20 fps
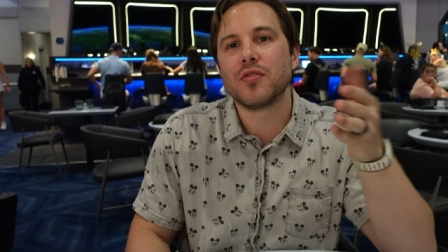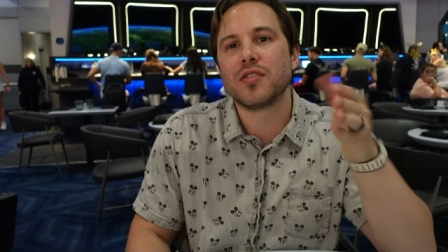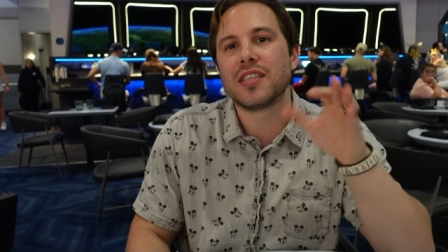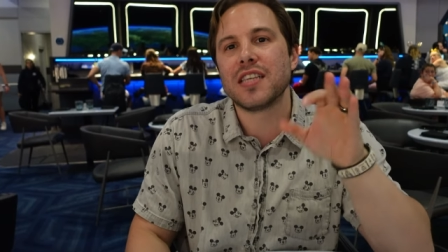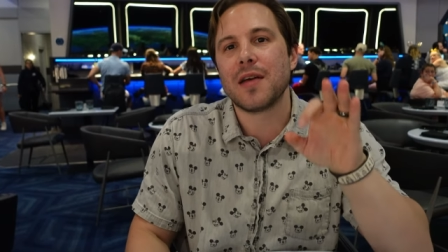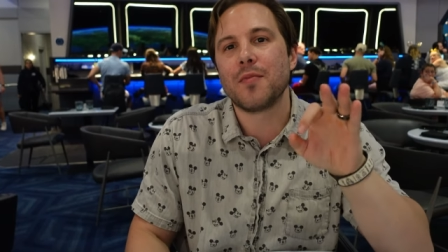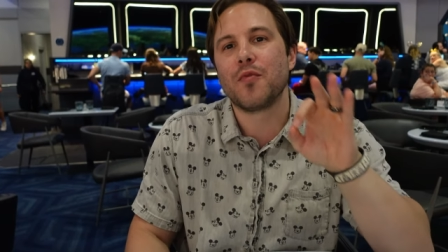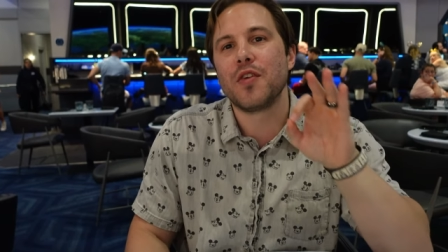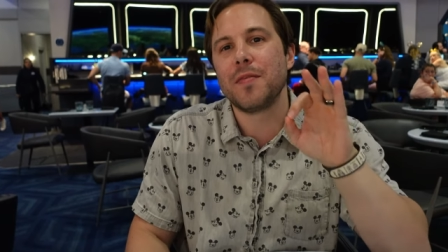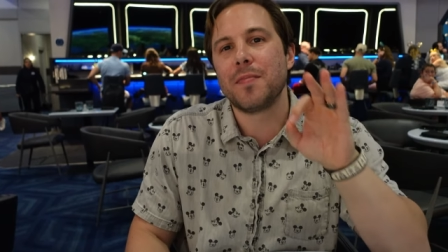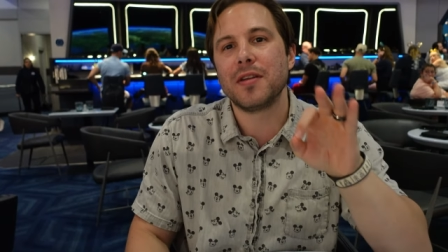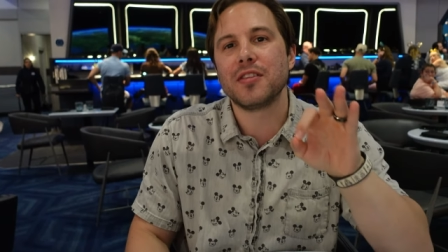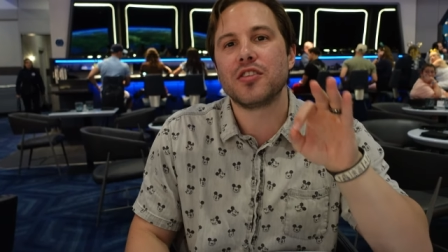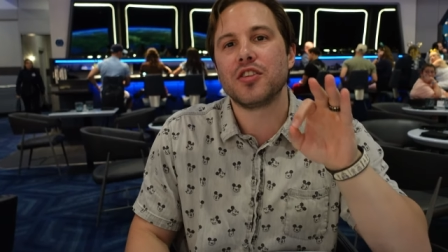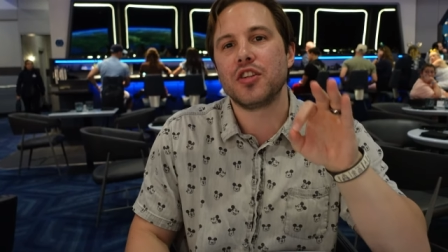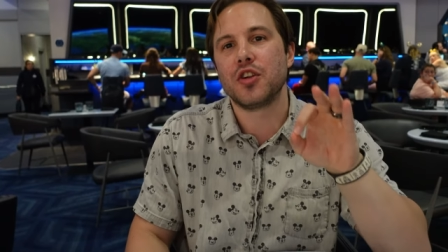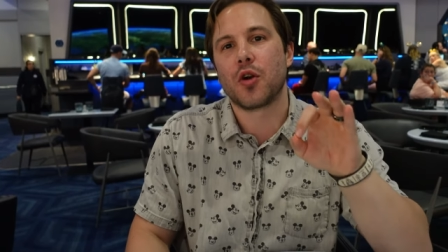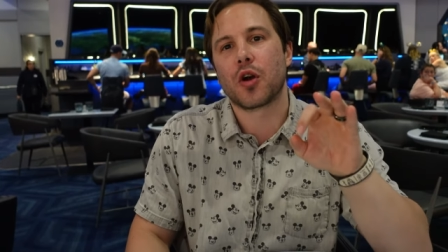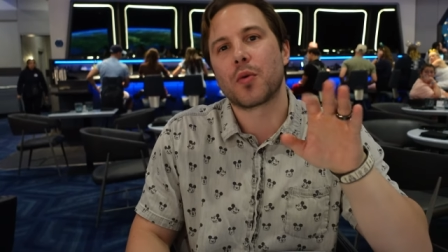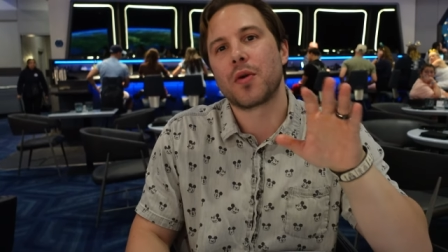Sam, we've been to
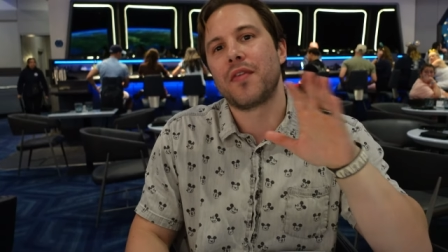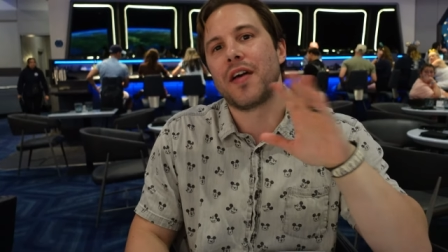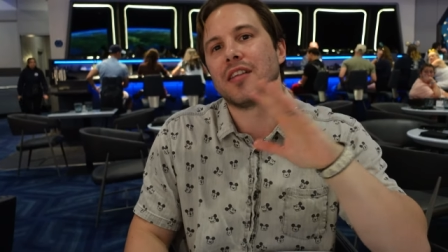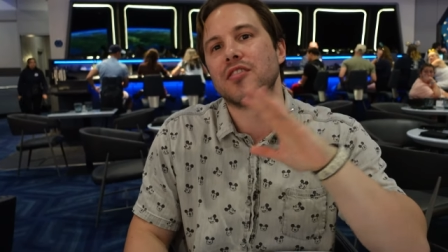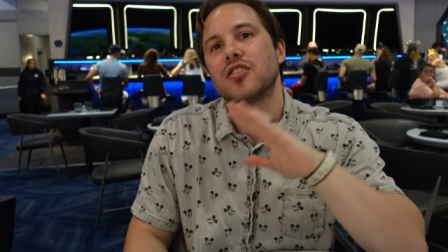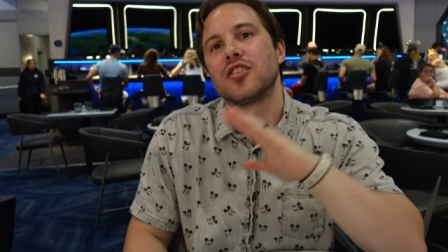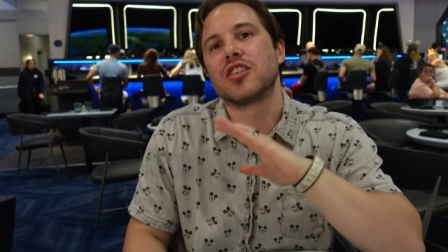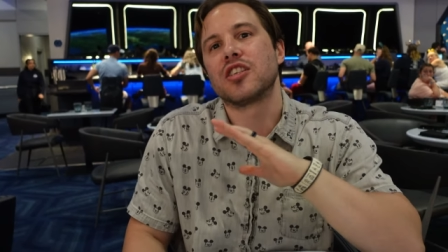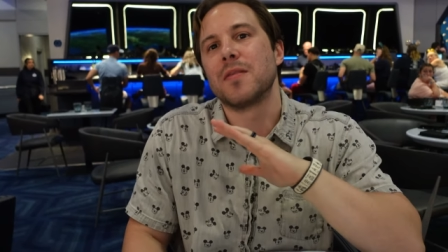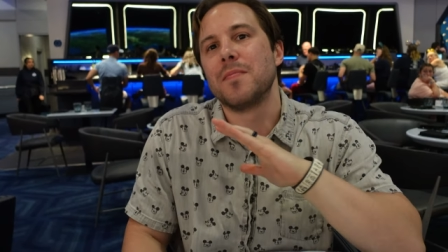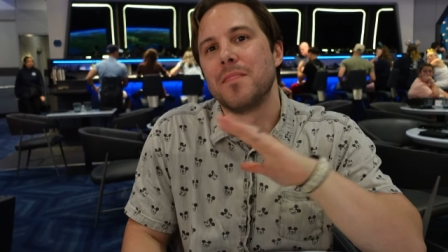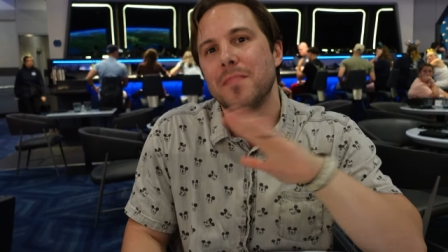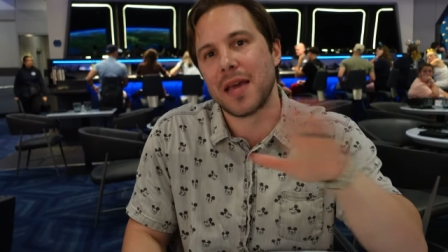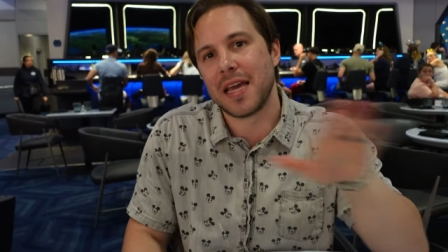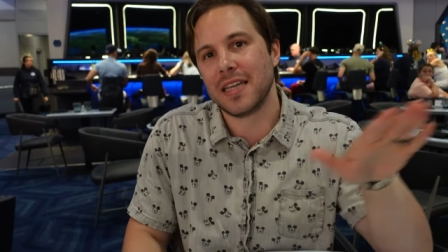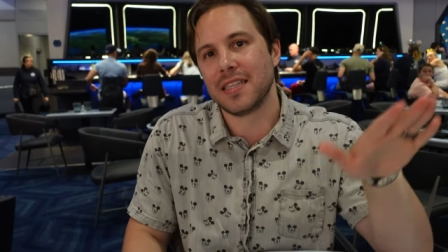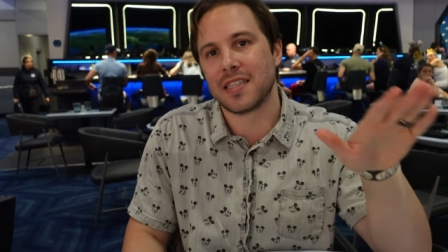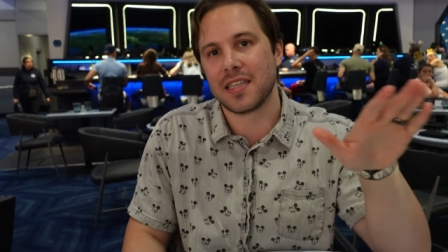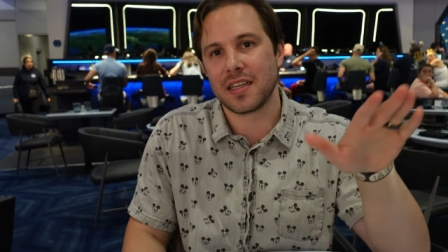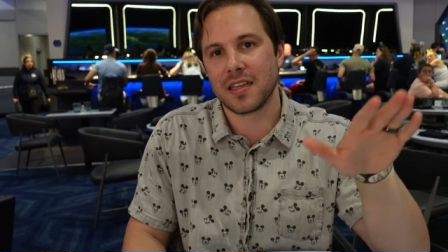New York, we've had such
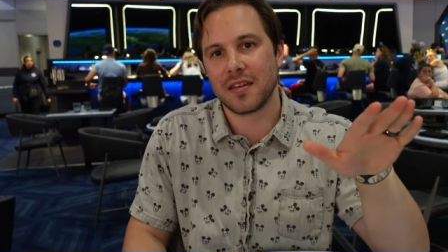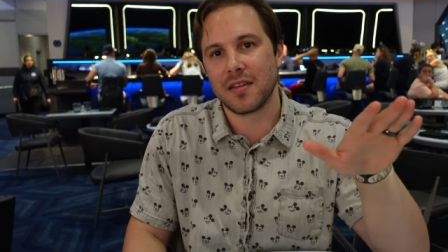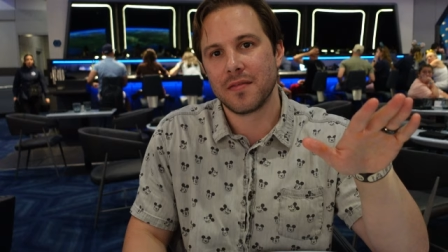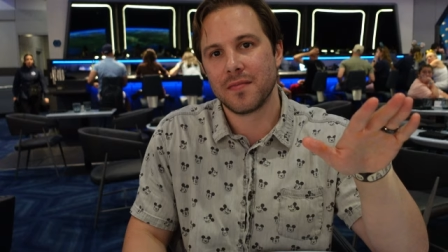amazing,